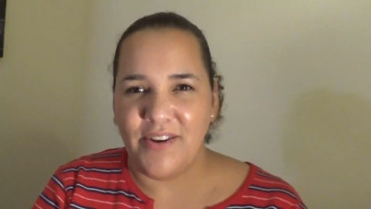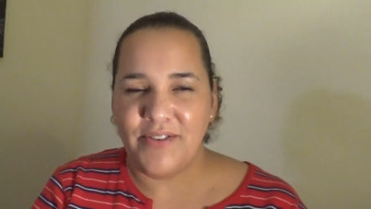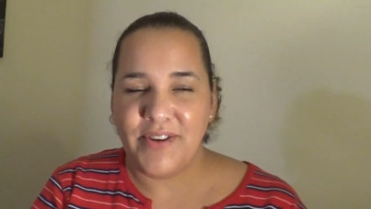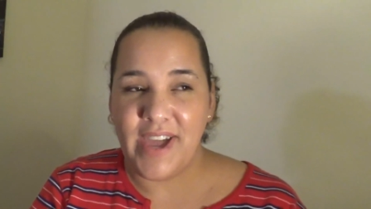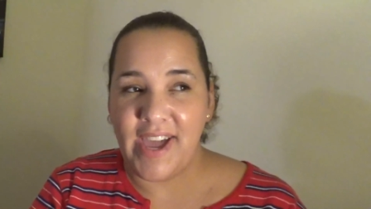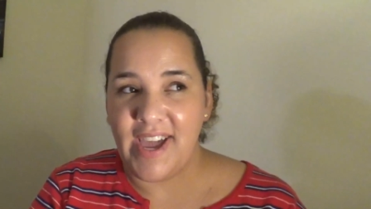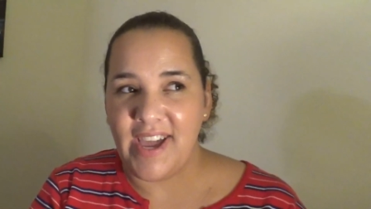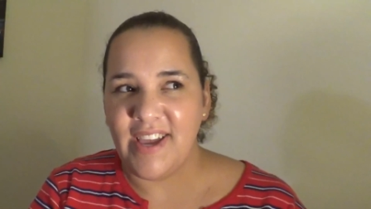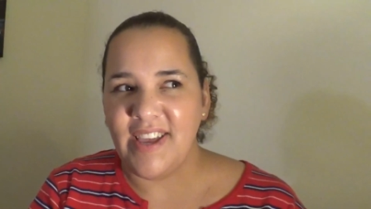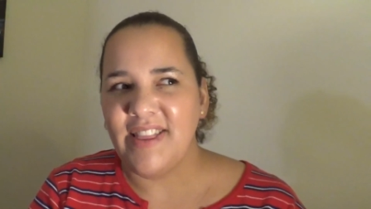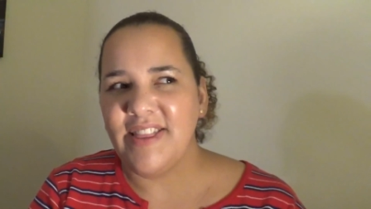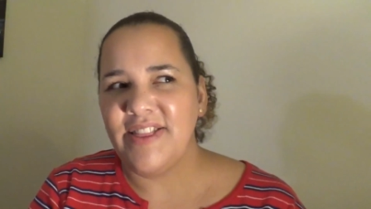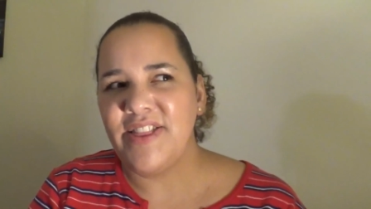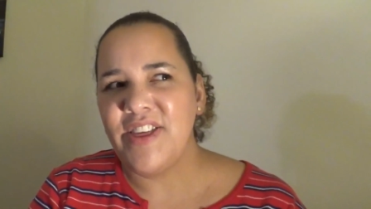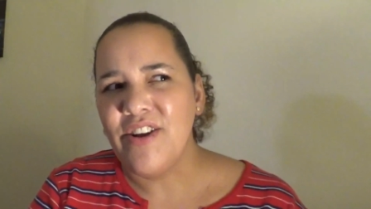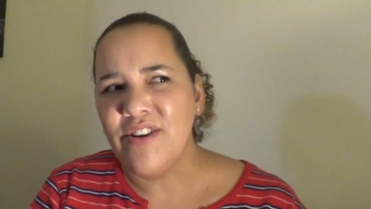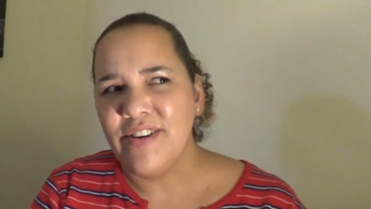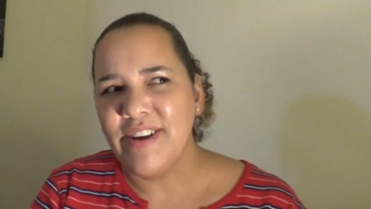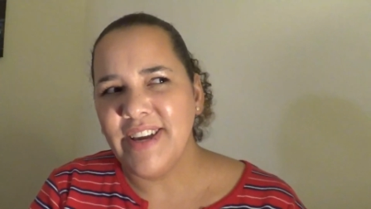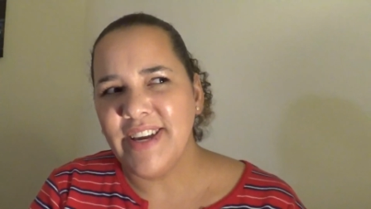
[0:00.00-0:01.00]
Okay,
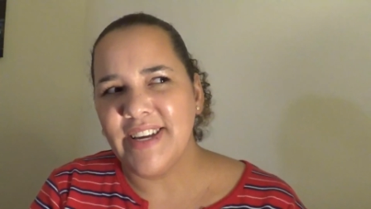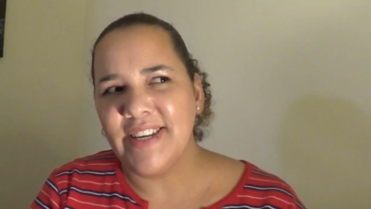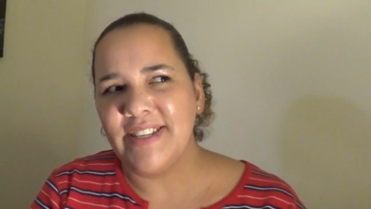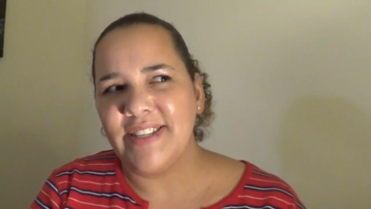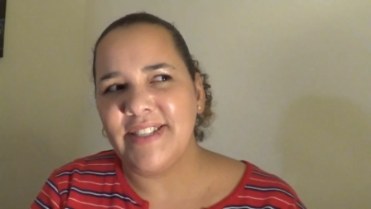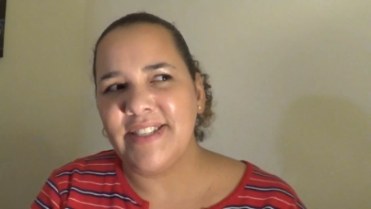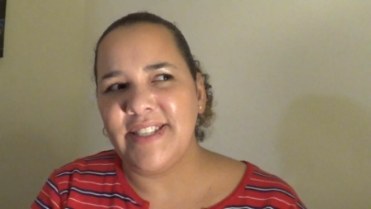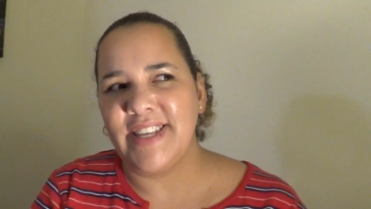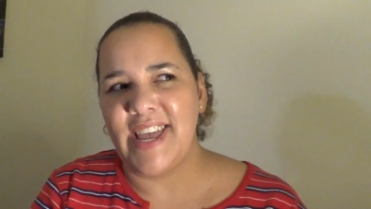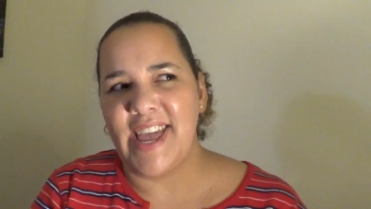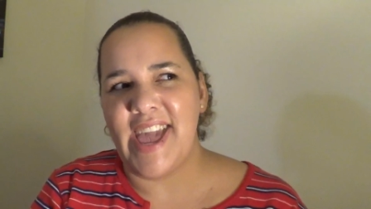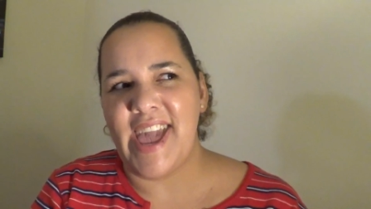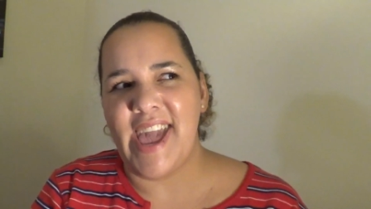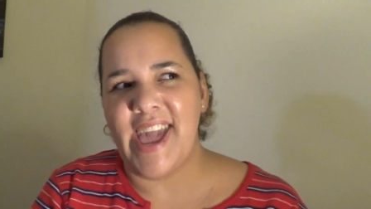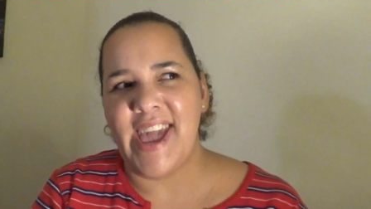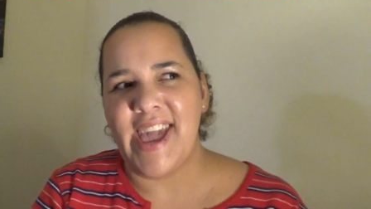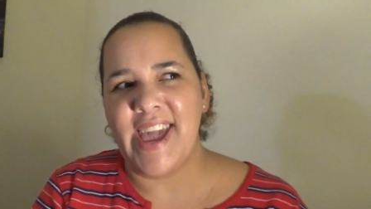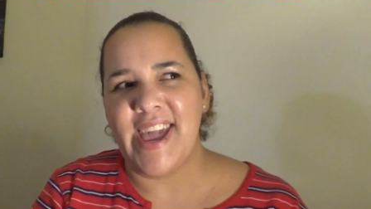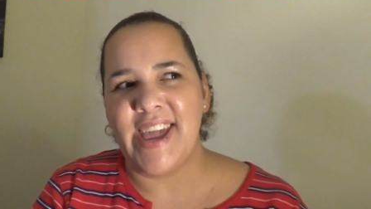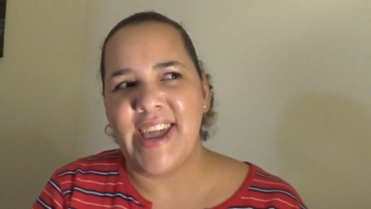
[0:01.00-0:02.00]
there is
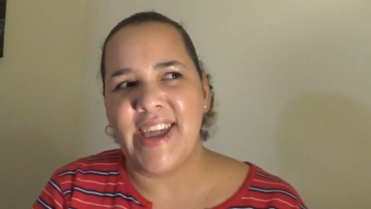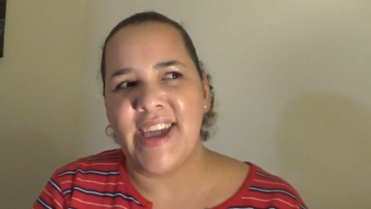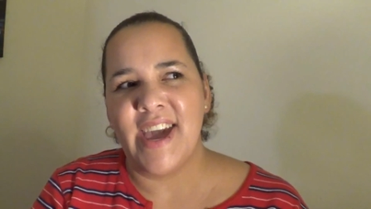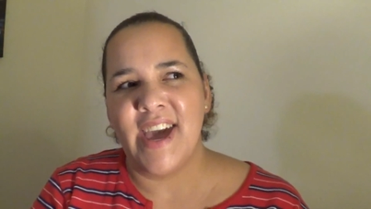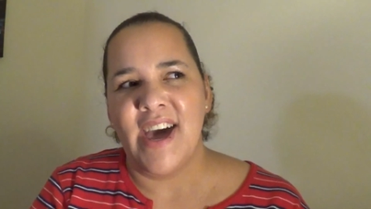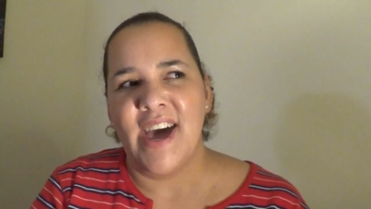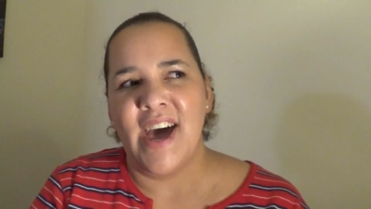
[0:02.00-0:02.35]
a,